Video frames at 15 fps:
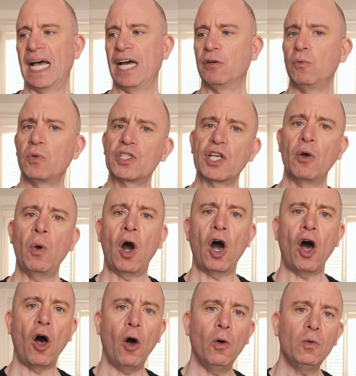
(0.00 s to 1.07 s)
And also
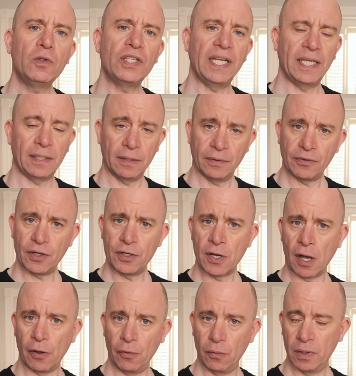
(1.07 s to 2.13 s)
holding the
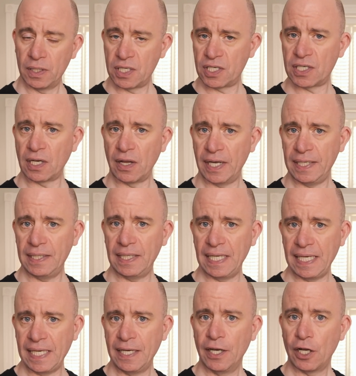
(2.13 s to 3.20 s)
note
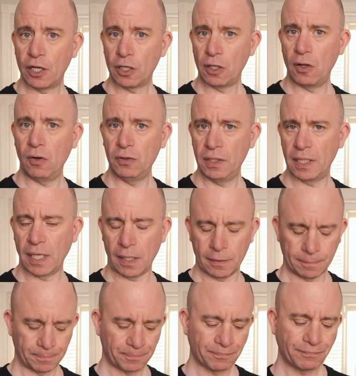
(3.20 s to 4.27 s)
slightly
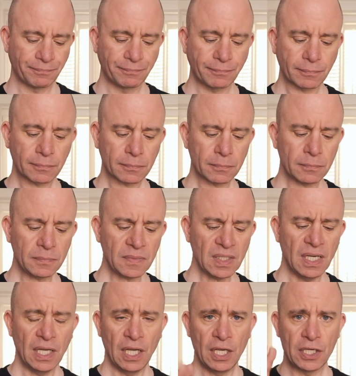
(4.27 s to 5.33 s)
longer.
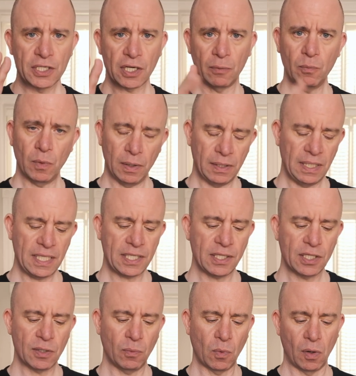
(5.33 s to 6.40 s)
So listen
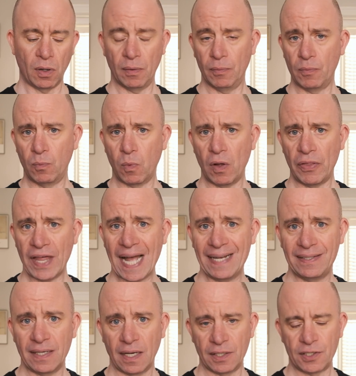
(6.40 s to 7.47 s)
to what
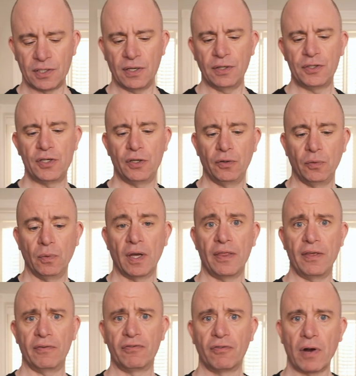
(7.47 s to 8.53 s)
that does to
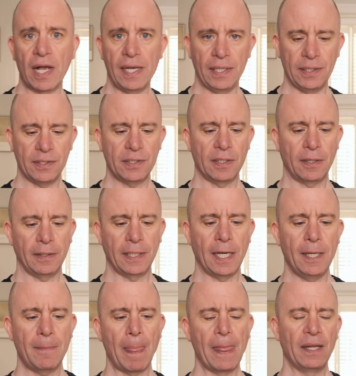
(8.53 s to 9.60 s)
the phrase,
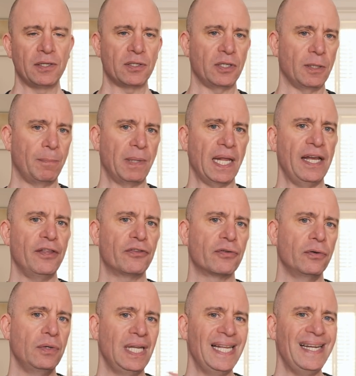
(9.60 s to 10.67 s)
okay? So I'm going to play it
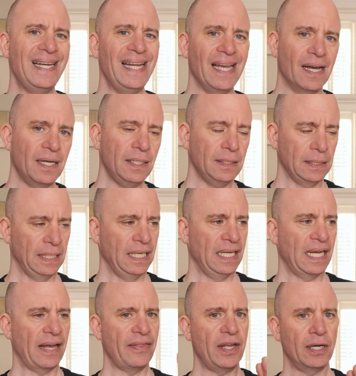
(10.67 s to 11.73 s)
through linear,
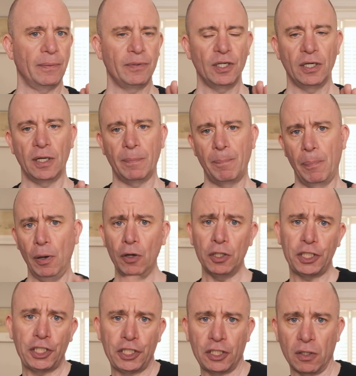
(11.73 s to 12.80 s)
and then I'm going to
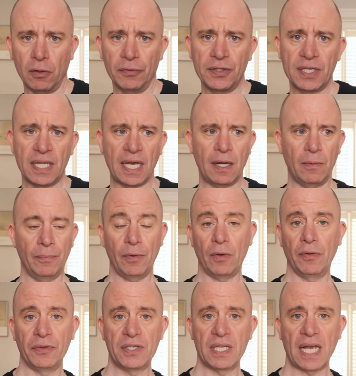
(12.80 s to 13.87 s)
push onto
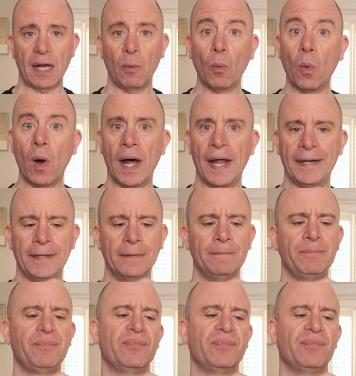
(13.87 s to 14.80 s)
that one,